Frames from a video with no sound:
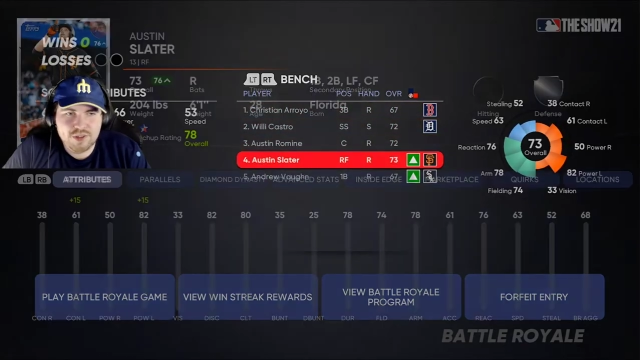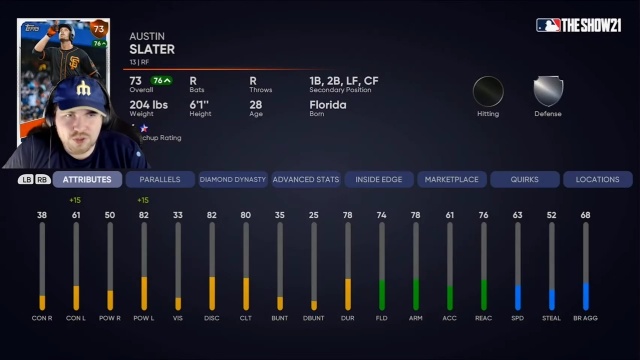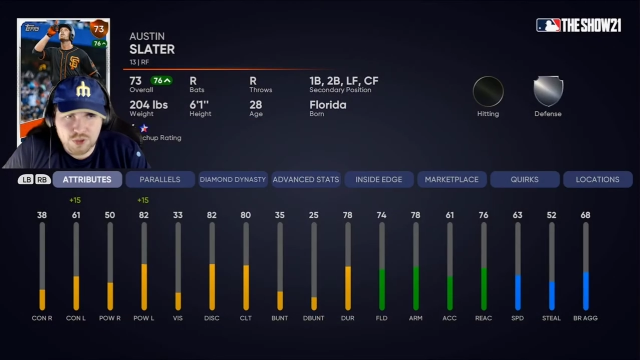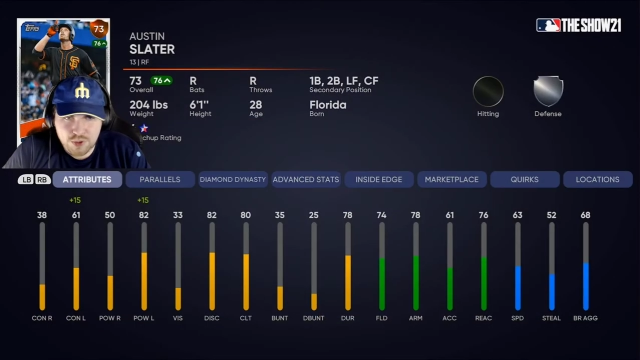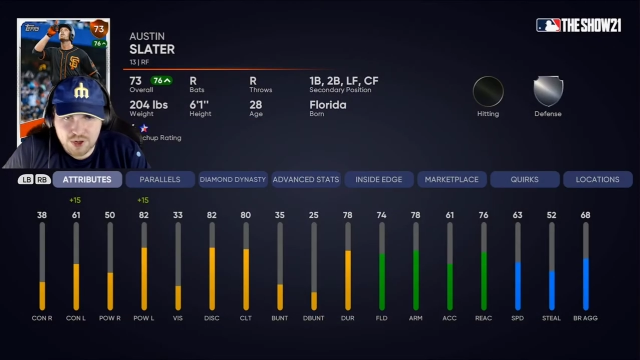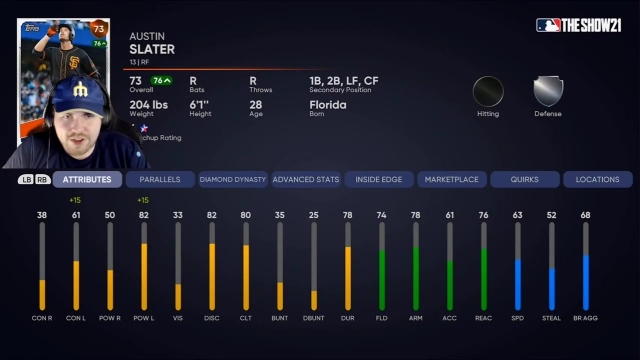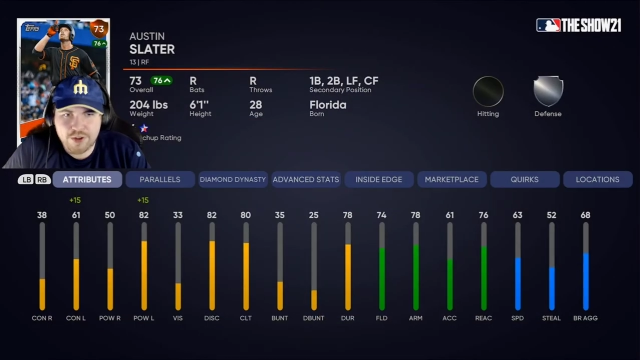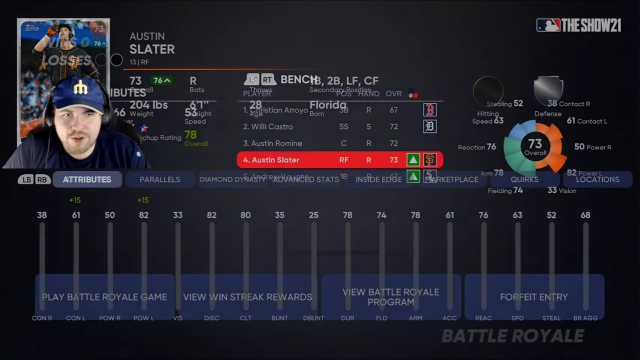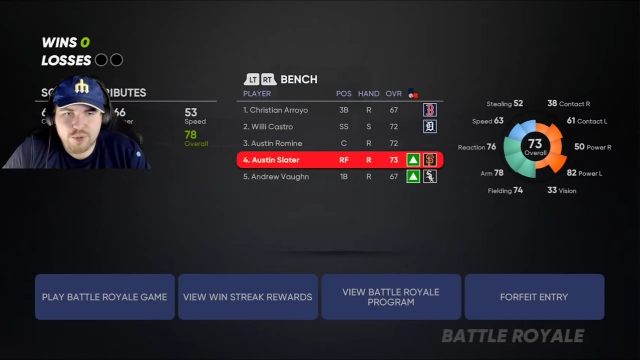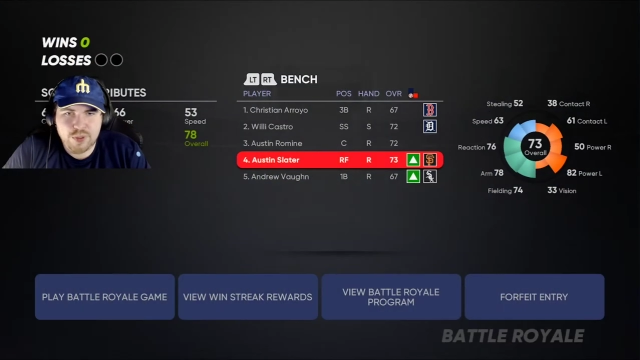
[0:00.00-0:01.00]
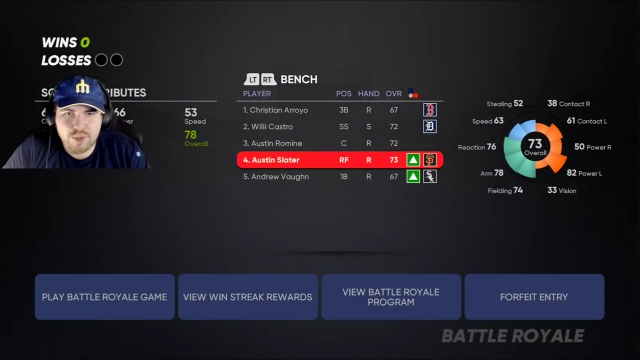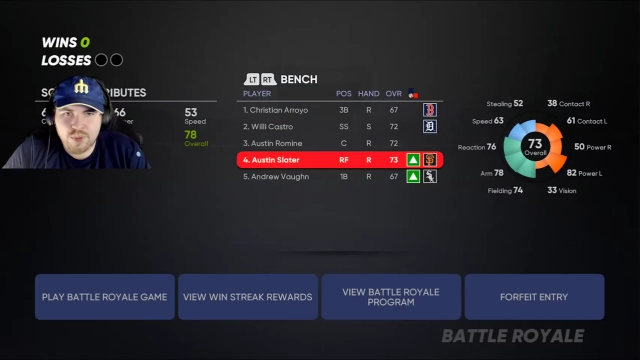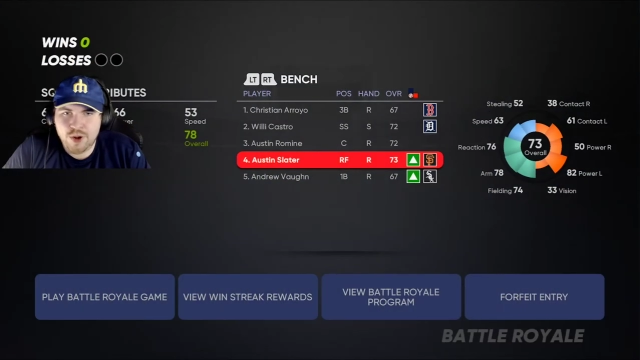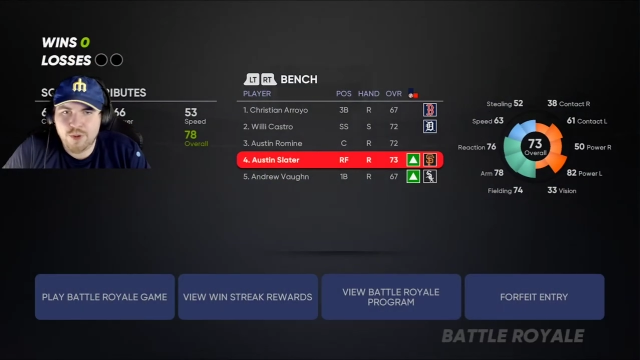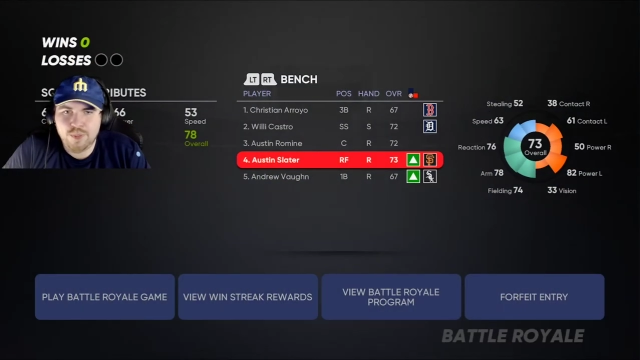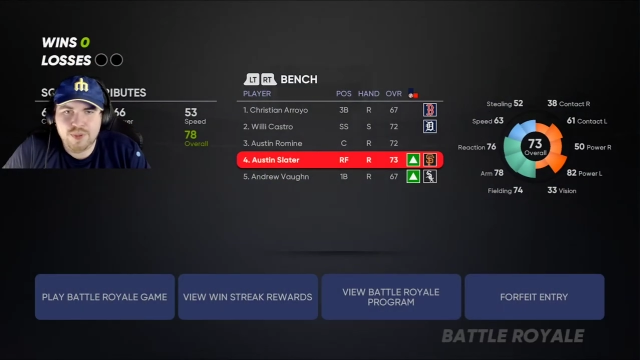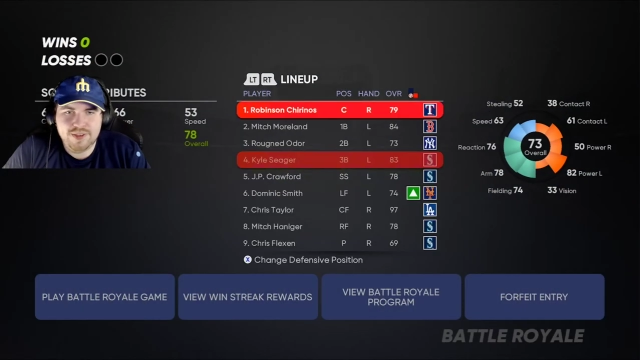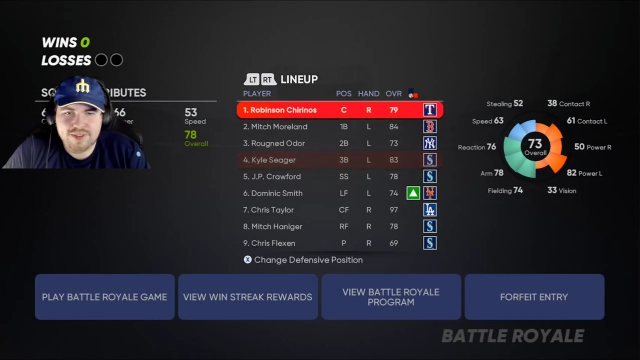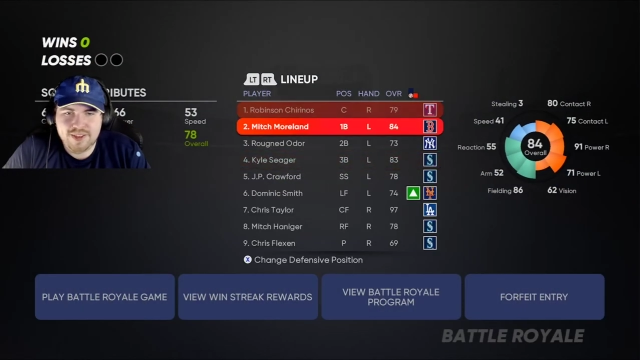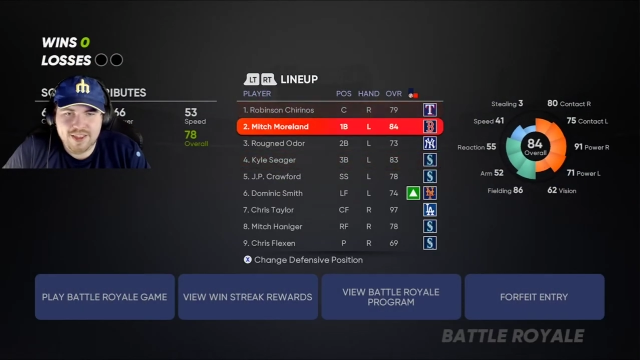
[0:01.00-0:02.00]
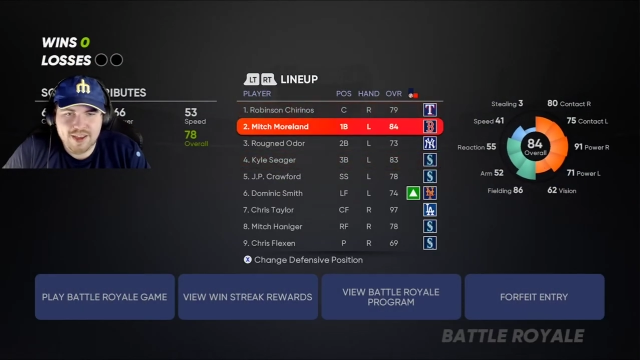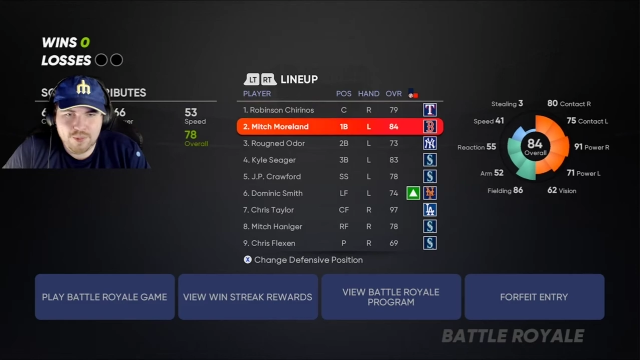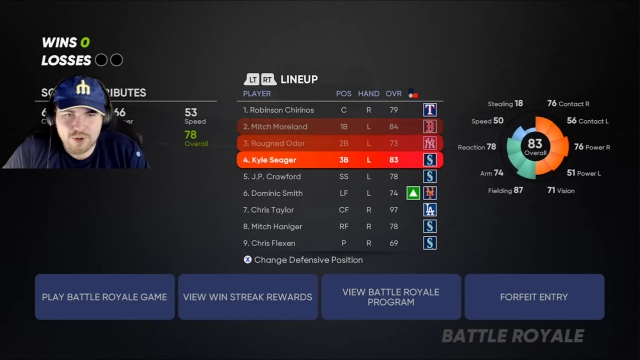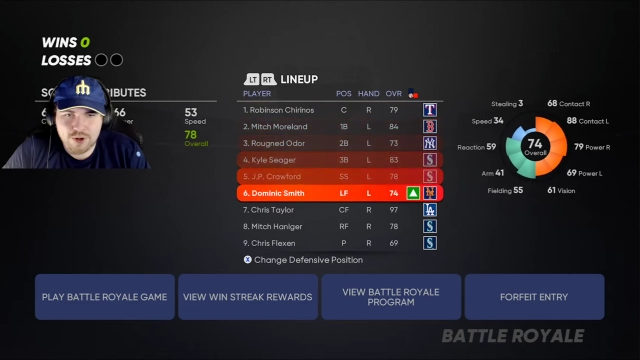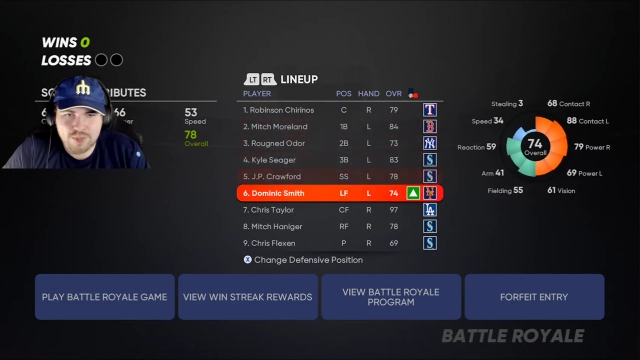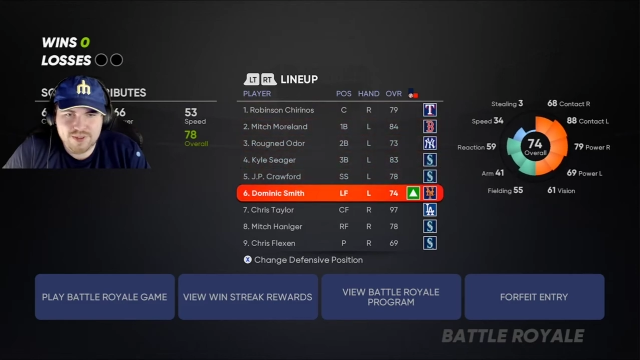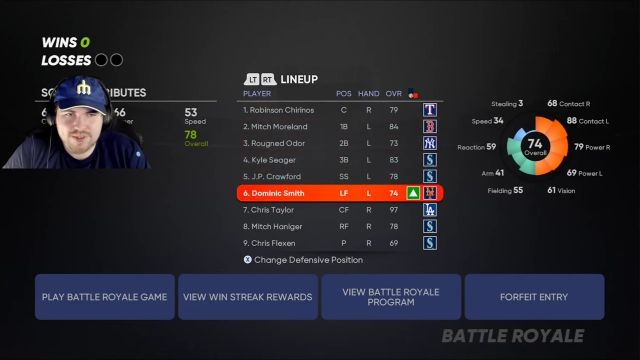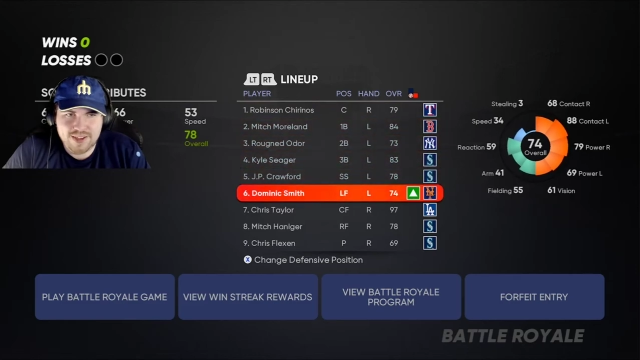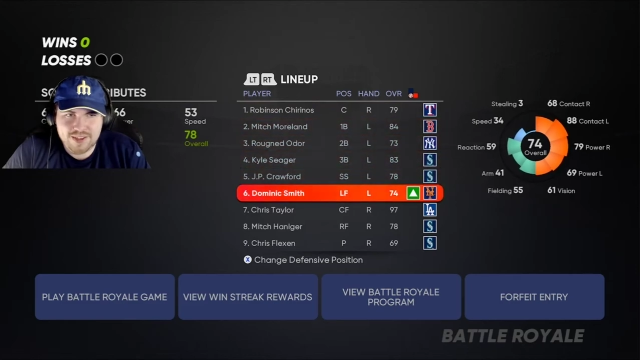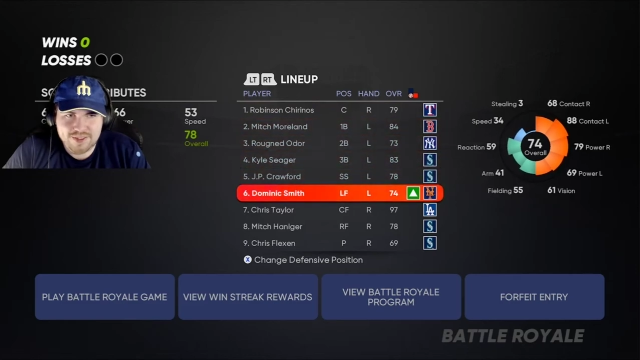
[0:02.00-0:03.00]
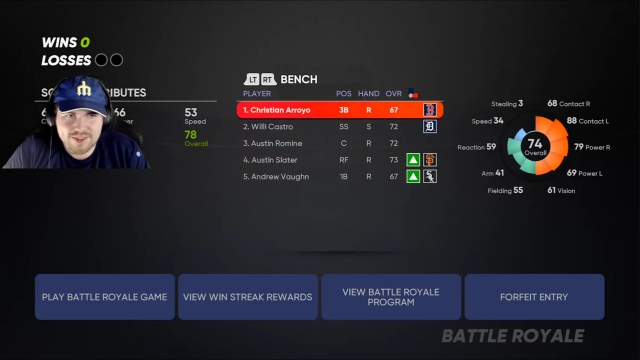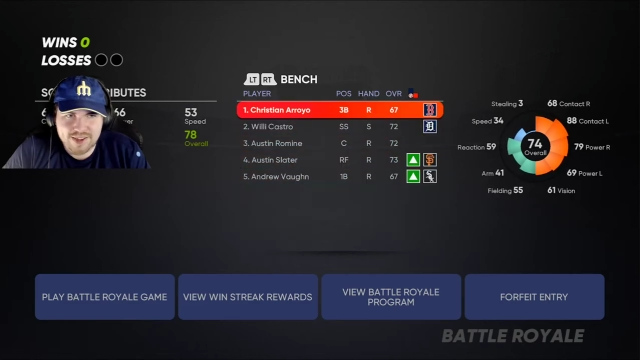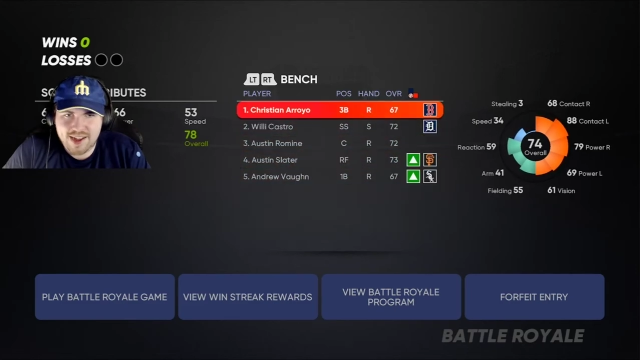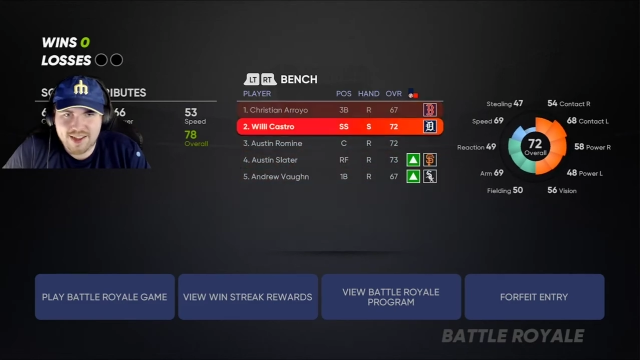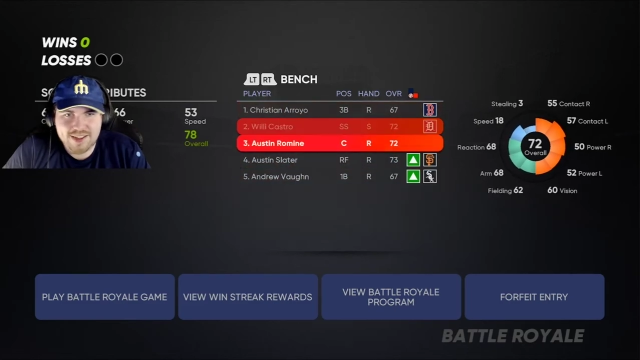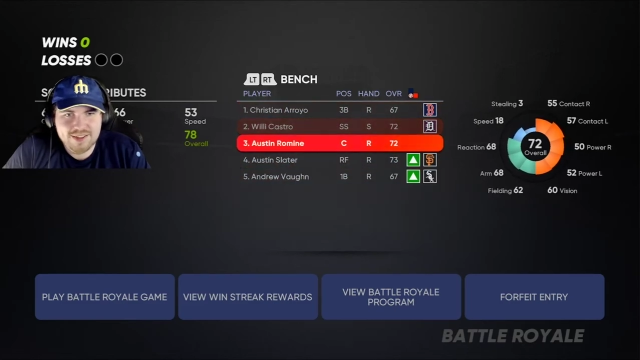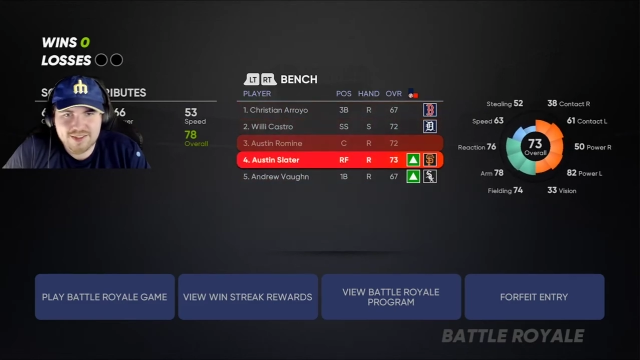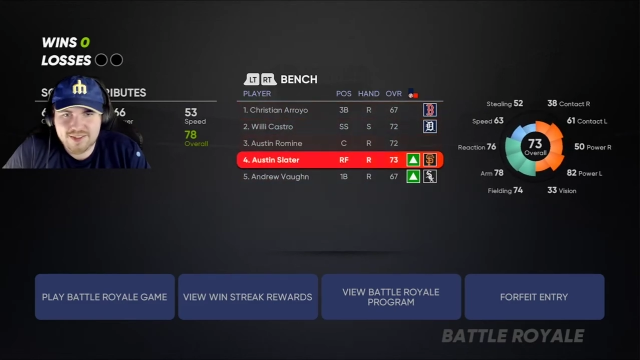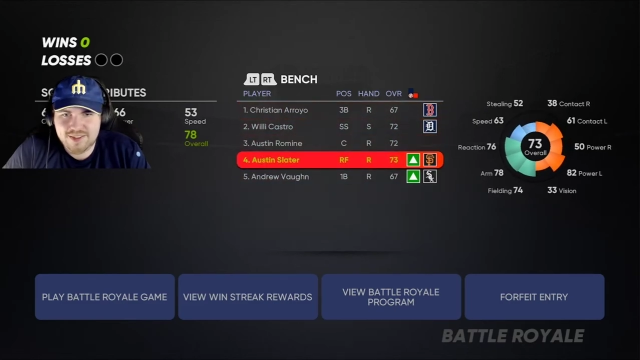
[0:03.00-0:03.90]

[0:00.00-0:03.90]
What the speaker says: You are here with a purpose, and that purpose is not